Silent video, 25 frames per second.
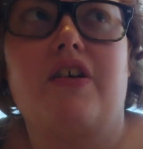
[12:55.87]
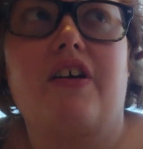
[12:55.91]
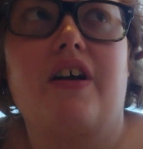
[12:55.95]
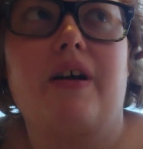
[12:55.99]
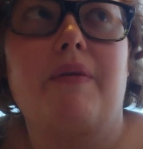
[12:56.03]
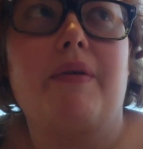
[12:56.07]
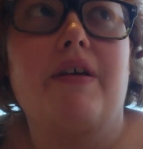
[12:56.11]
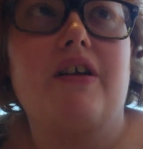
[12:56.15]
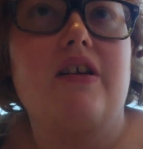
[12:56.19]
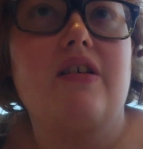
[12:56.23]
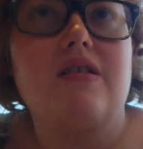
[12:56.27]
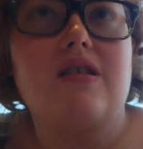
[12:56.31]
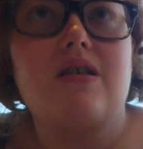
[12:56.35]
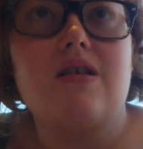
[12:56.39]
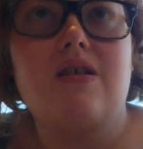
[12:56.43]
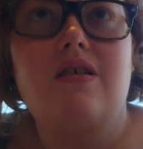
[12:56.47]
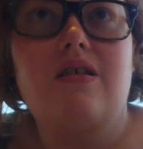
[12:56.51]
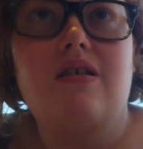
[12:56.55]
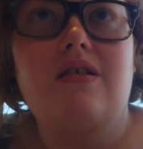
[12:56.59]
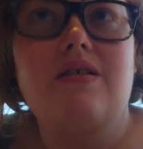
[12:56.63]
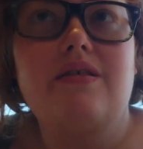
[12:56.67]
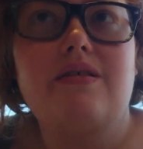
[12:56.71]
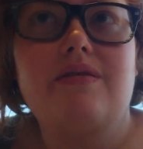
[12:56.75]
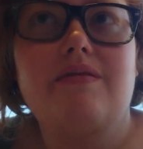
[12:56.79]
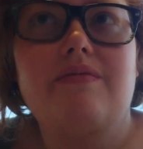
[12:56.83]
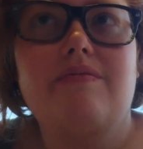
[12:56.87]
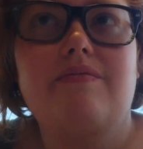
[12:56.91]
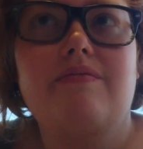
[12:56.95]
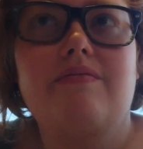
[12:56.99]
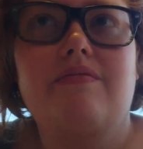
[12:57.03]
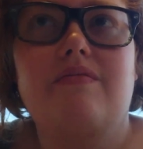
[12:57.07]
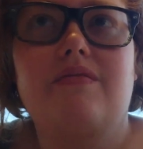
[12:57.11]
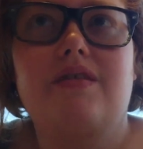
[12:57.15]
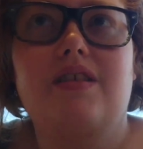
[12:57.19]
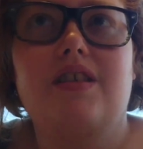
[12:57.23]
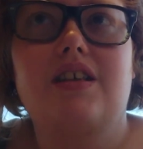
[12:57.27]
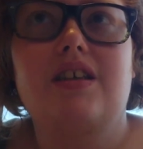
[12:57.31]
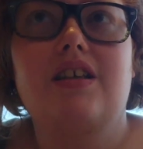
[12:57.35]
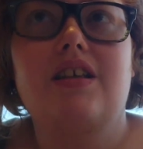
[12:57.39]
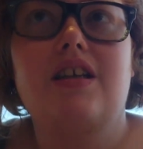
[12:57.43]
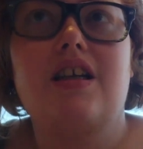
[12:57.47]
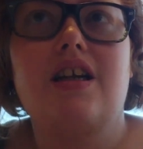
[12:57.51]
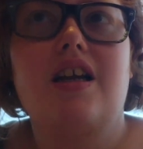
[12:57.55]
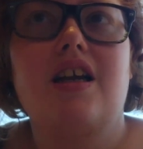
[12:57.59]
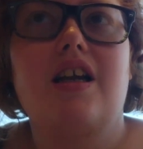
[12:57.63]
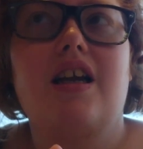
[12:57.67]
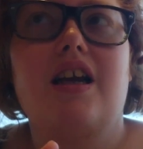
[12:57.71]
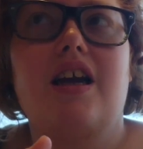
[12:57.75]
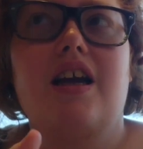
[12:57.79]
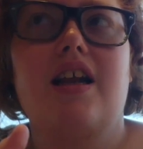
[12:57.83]
my grandparents call.
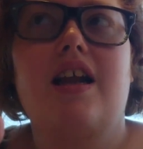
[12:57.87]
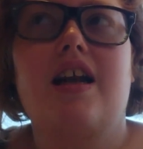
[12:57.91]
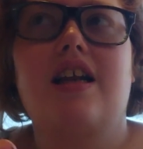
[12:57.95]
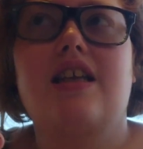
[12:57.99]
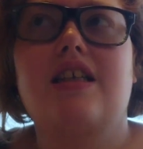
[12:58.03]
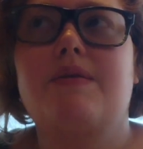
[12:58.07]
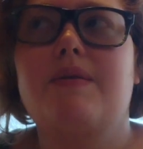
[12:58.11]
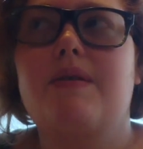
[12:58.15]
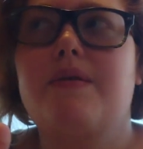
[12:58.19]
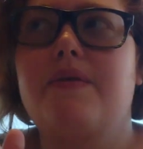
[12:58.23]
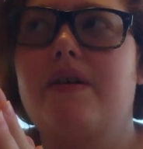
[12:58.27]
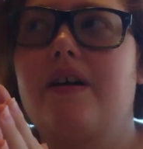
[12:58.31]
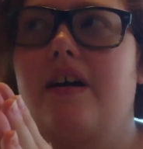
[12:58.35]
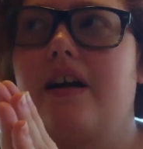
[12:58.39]
Ask me